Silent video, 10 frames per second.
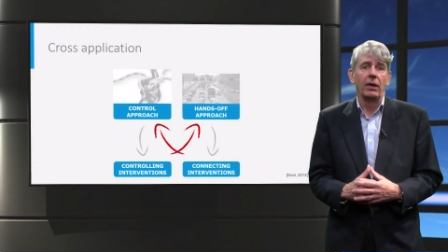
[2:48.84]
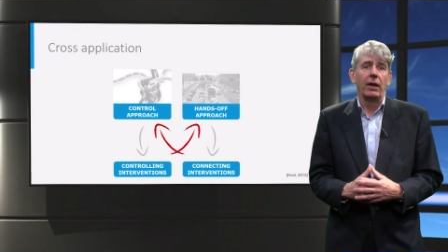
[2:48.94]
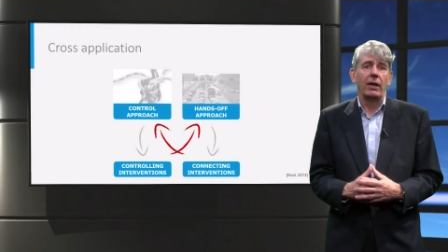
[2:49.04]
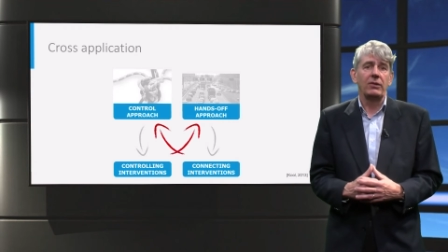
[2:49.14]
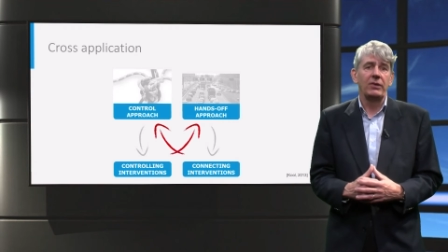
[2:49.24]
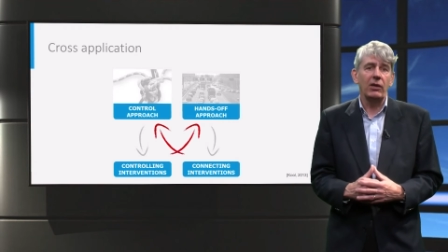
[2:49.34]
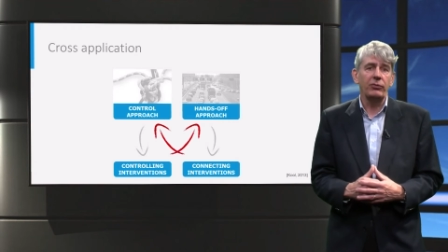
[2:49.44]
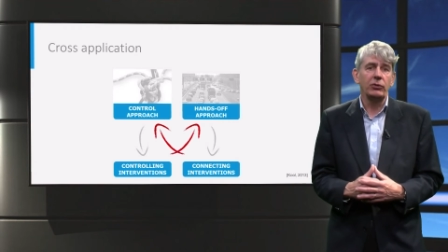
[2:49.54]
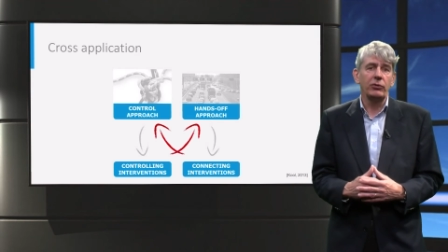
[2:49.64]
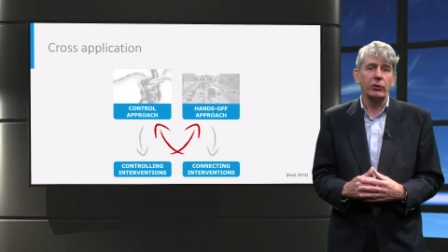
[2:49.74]
At the Delft
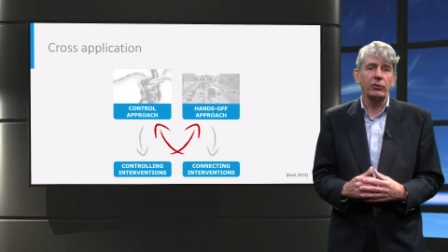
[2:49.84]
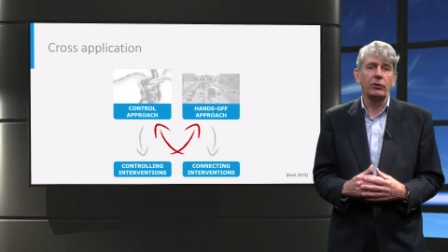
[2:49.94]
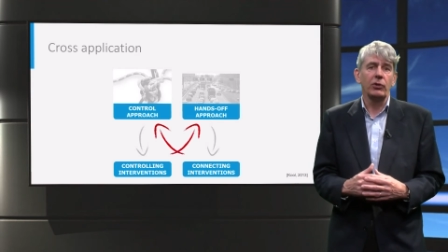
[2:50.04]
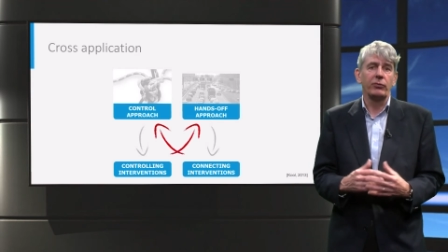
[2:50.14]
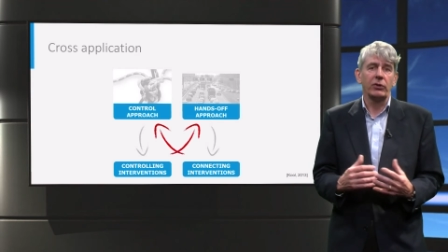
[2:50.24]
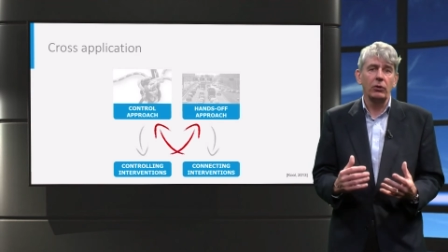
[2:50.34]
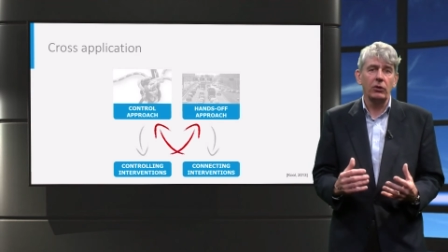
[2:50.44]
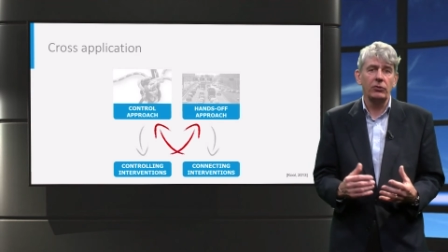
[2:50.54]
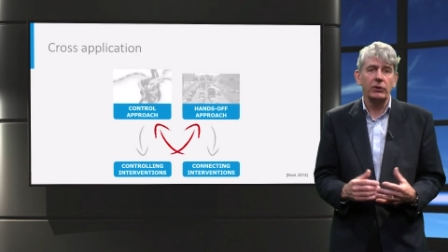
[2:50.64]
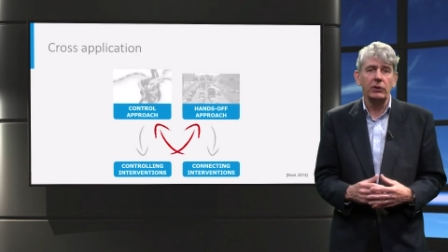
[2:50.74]
University of
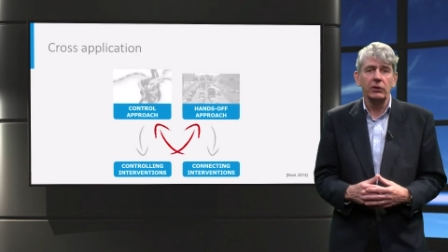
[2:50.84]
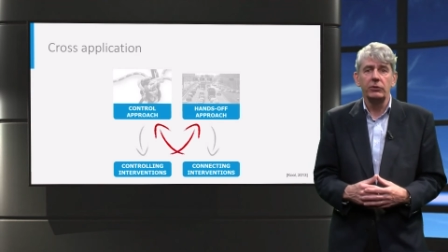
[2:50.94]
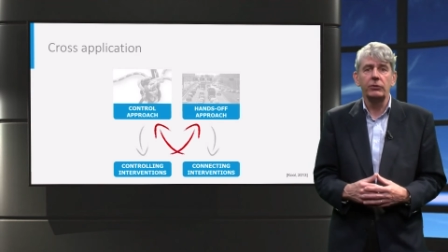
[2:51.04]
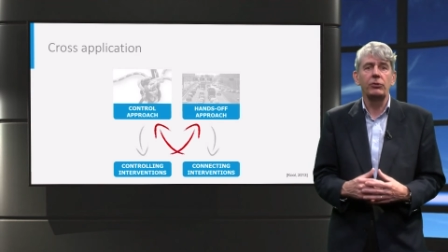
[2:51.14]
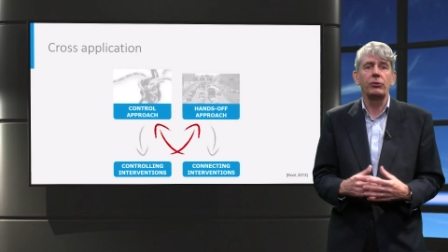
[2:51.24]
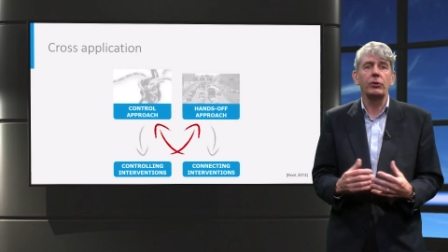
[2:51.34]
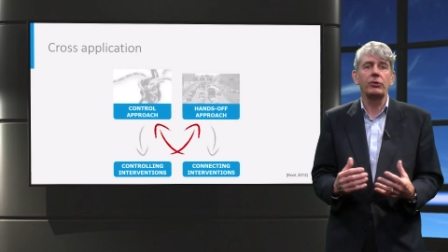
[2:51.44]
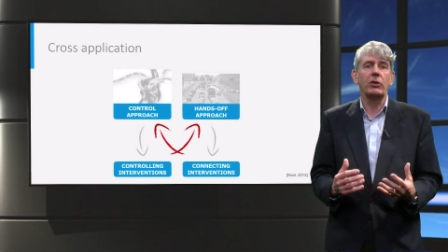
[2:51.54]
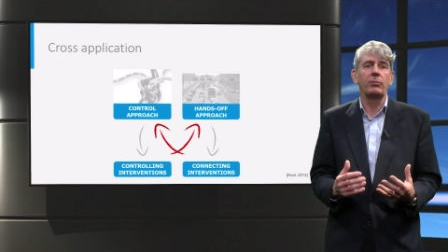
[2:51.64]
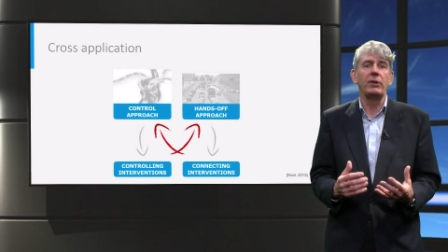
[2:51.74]
Technology, research
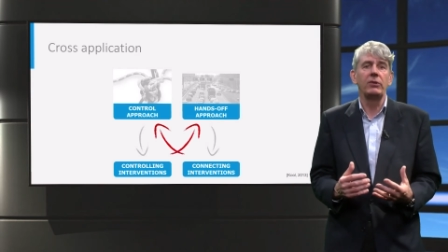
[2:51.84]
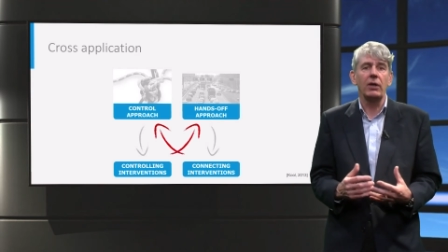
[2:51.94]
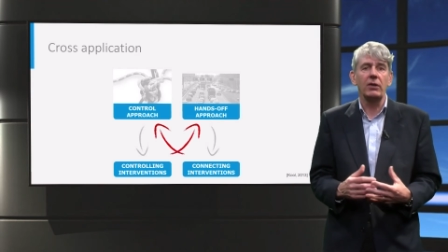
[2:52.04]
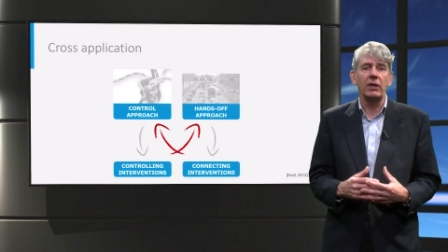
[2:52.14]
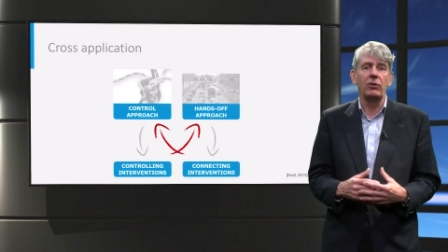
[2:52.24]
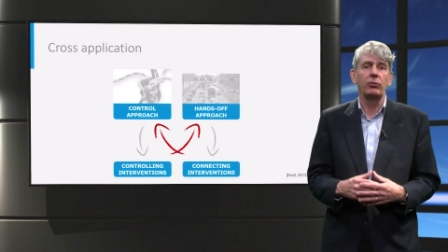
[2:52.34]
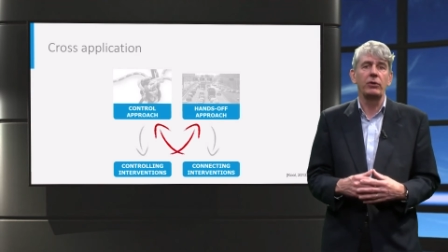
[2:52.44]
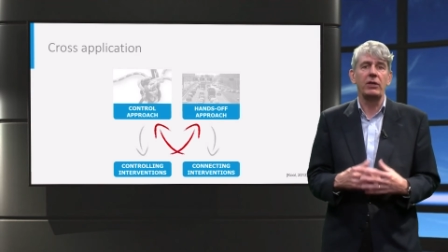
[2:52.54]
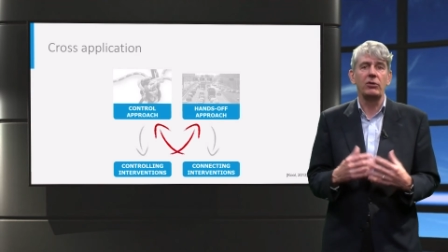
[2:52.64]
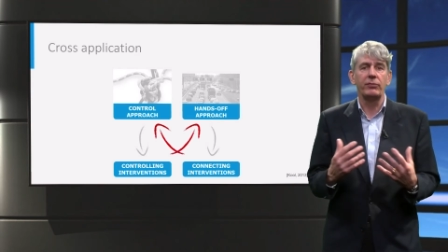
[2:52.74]
has been done into the
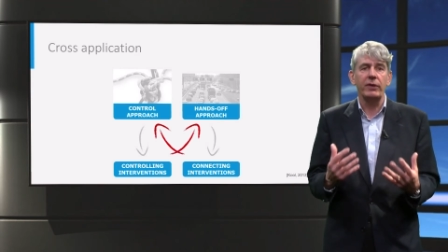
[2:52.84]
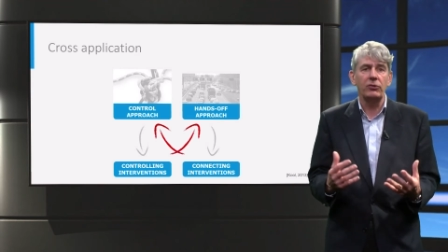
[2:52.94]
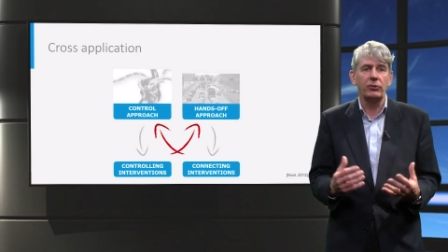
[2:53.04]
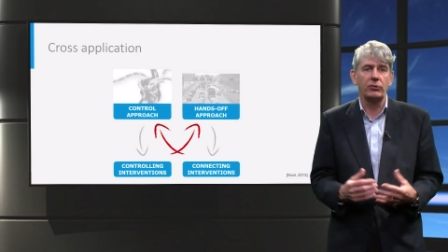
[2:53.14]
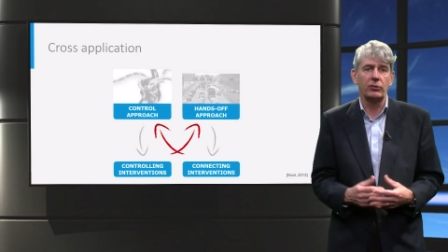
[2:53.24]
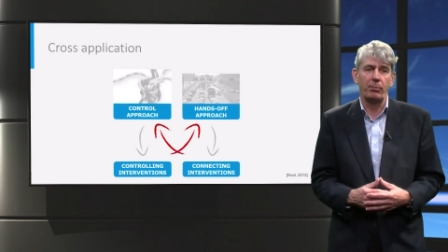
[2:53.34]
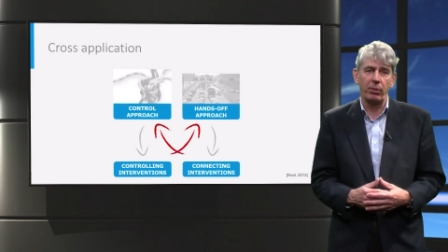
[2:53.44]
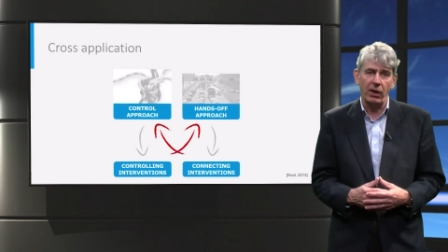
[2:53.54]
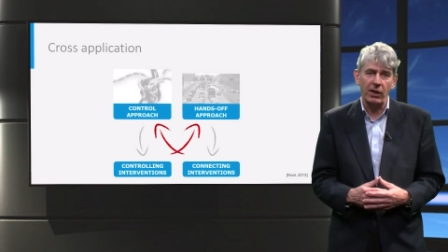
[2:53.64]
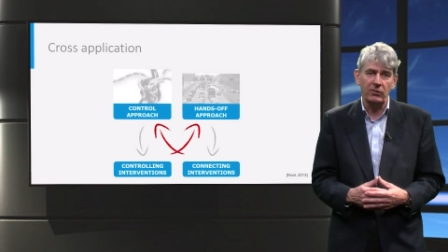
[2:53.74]
interventions
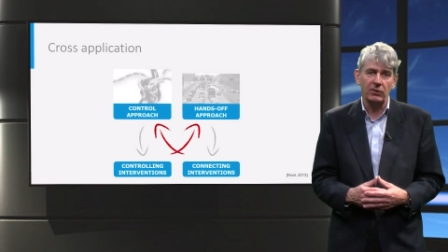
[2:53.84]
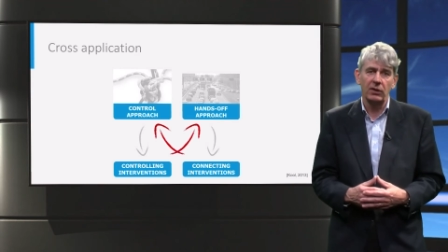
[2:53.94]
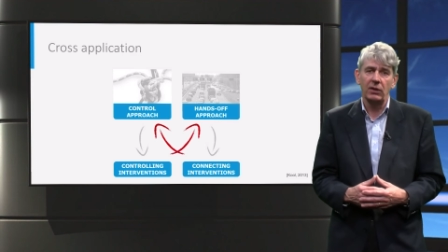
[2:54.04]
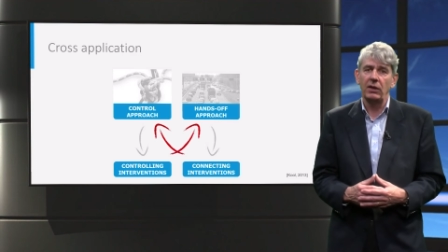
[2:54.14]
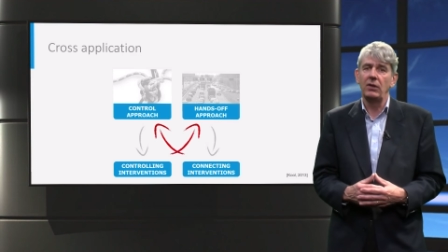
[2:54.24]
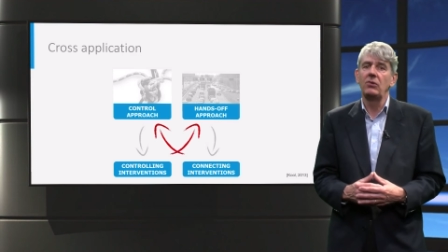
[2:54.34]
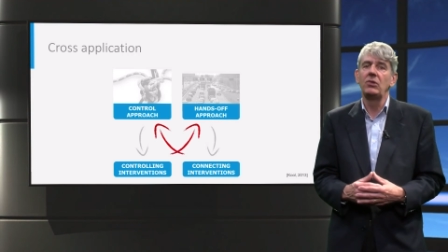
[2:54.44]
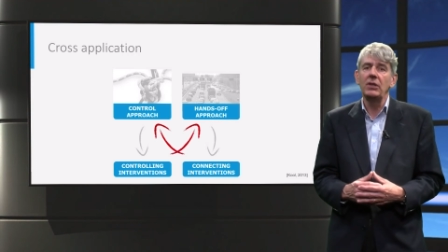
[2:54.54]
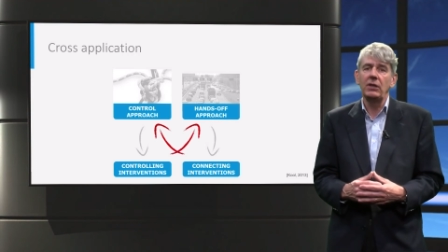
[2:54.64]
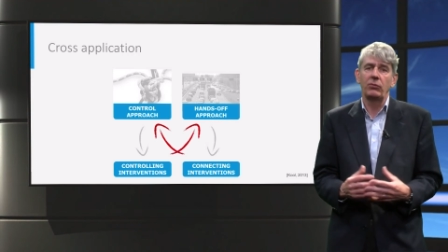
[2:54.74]
applied in
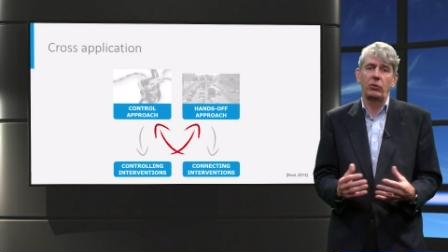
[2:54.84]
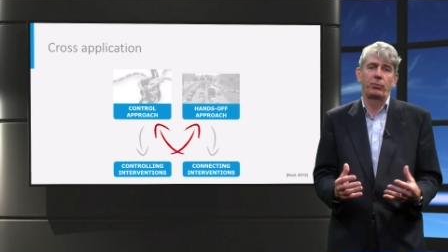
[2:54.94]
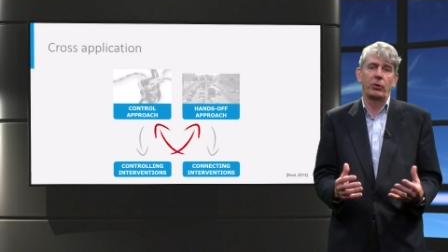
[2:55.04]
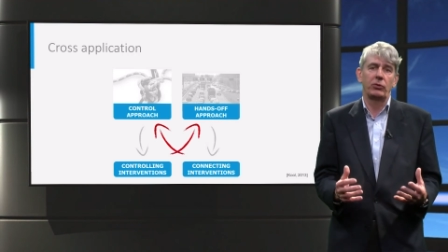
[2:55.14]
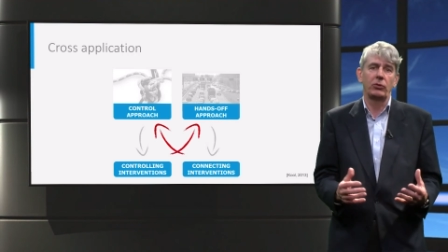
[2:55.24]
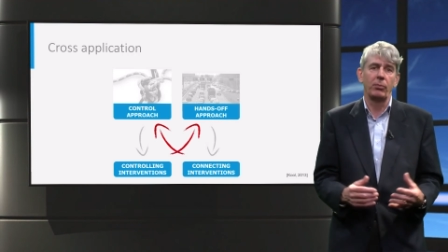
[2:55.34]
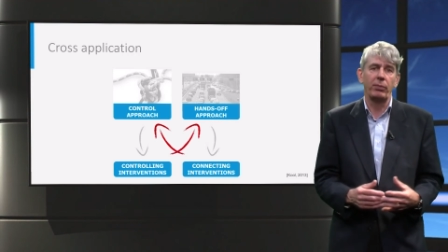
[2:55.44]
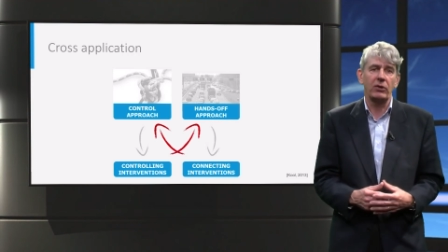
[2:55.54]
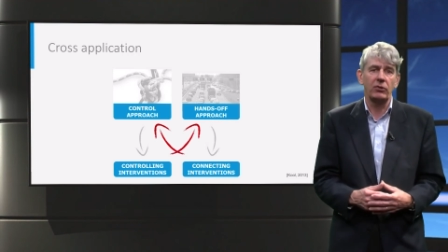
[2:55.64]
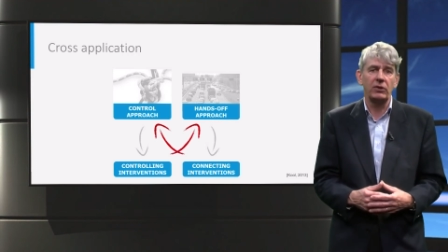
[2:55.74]
dealing with project
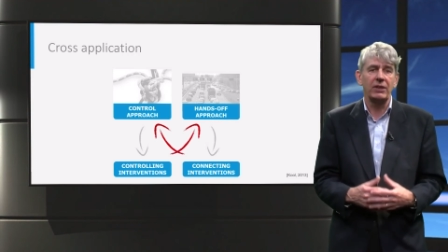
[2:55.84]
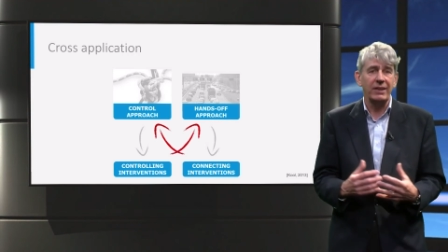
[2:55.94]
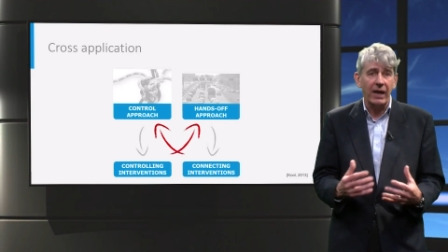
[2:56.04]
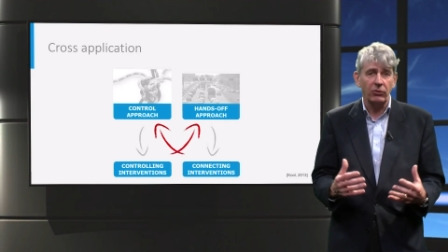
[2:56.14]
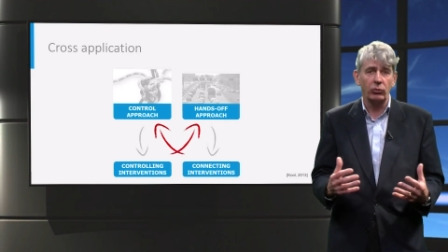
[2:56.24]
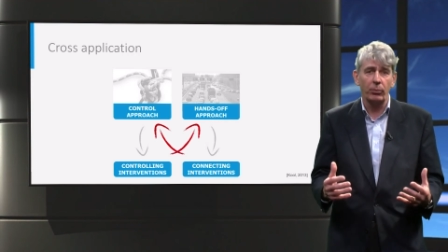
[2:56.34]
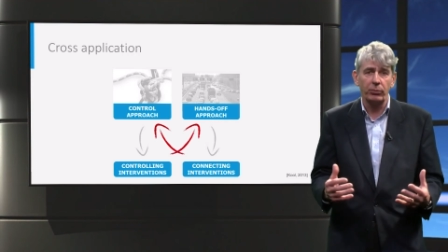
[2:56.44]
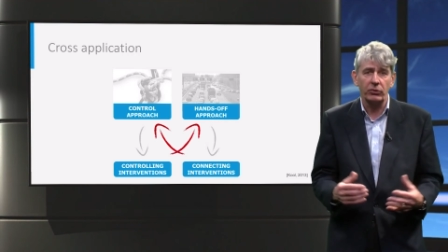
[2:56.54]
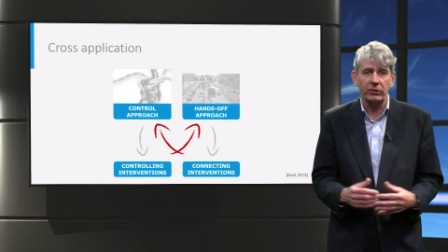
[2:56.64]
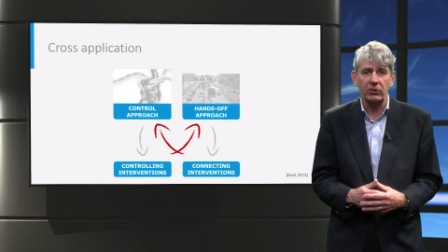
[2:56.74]
complexity in actual
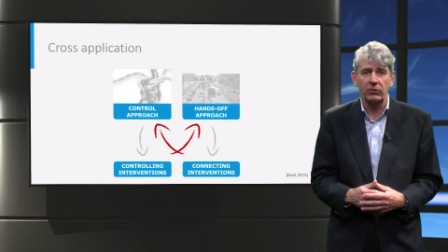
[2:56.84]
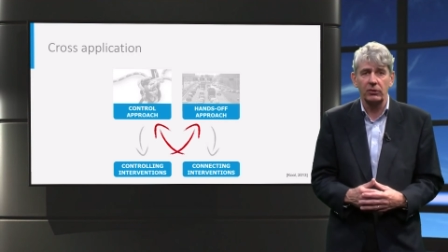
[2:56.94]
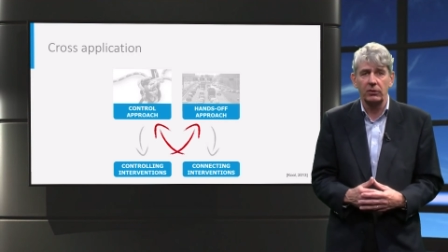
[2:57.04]
projects.